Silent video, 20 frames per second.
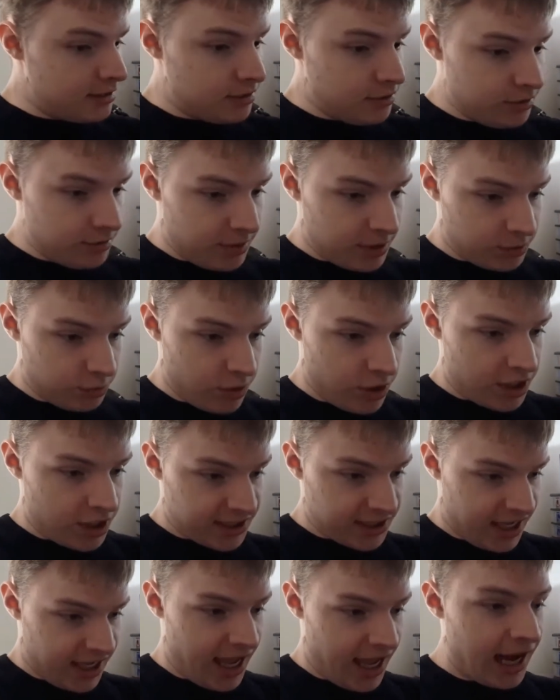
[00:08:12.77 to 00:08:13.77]
Do as much work
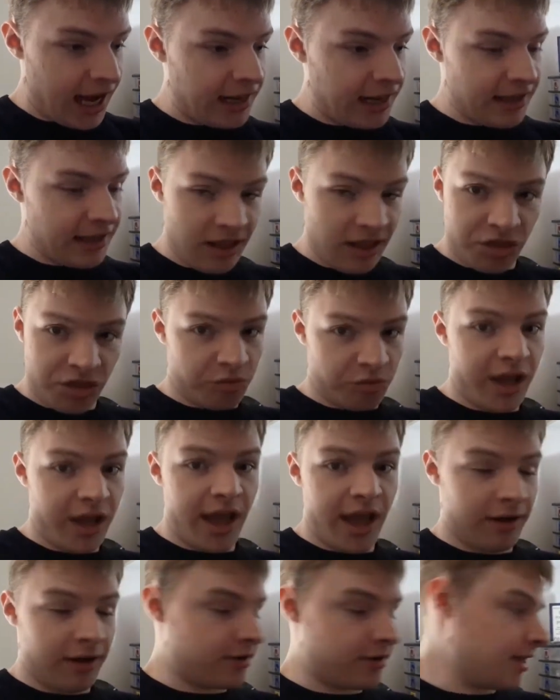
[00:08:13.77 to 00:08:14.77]
as I can. And then at
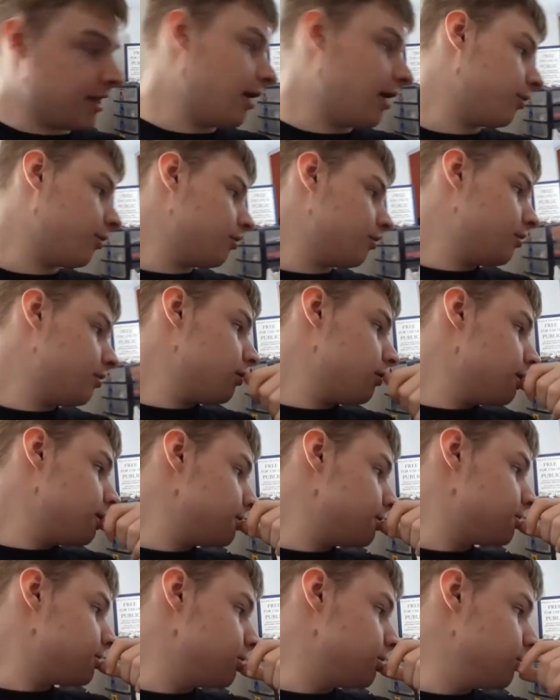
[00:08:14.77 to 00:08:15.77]
3, I go down
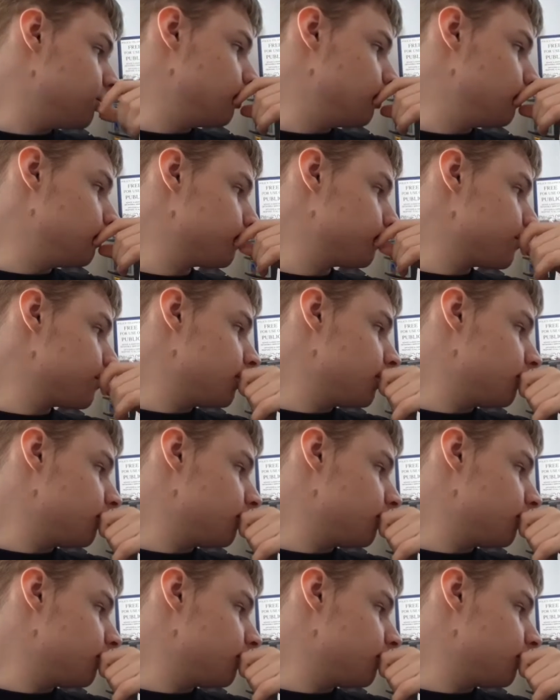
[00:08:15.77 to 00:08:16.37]
to